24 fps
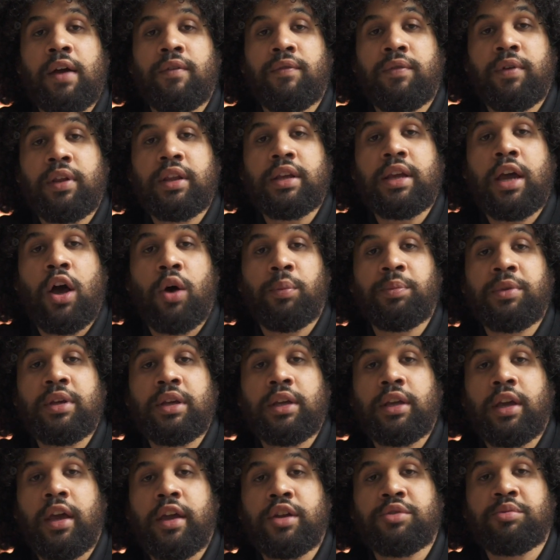have really helped the
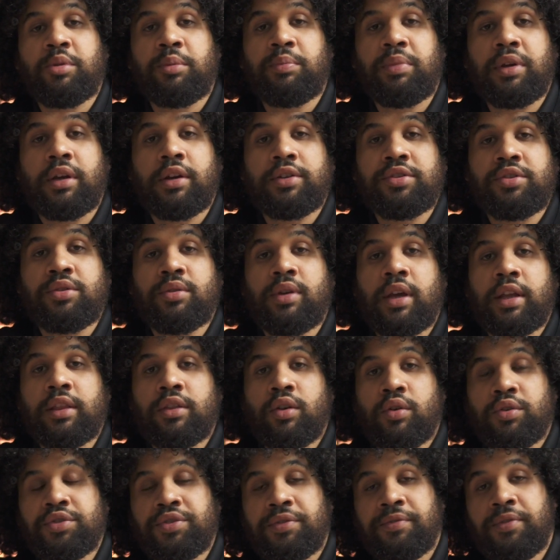engagement because you get
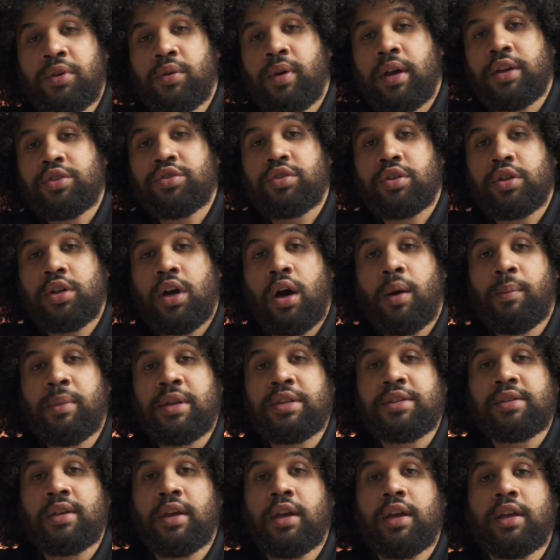those few extra
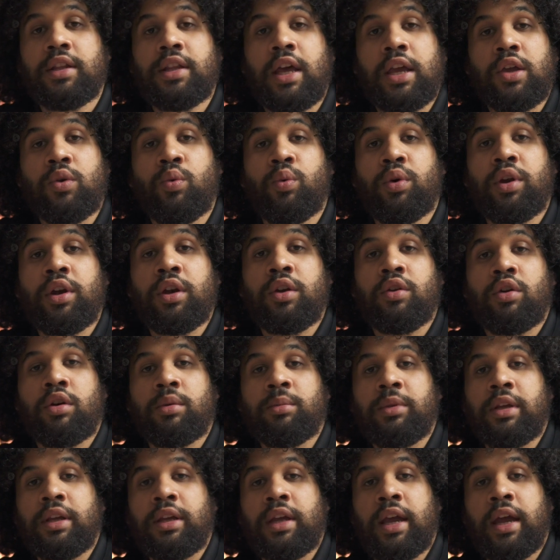comments that you wouldn't
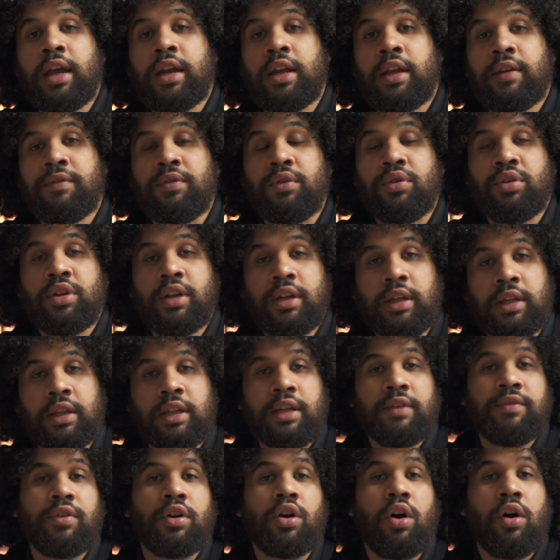normally get if you didn't
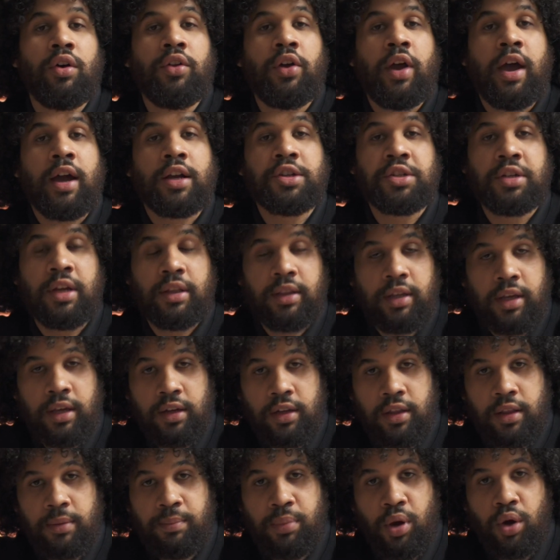leave a call to action at the
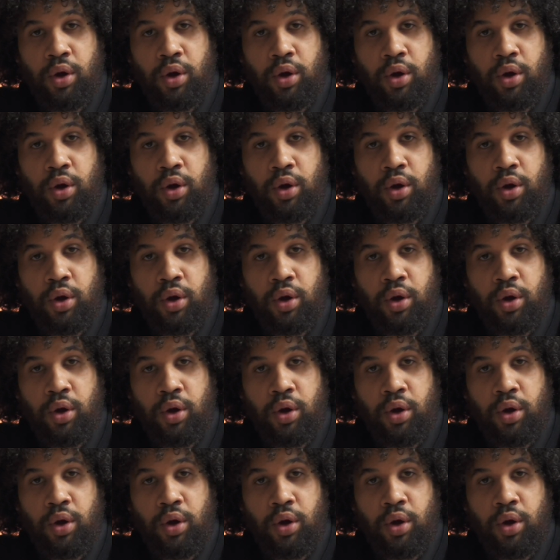end of the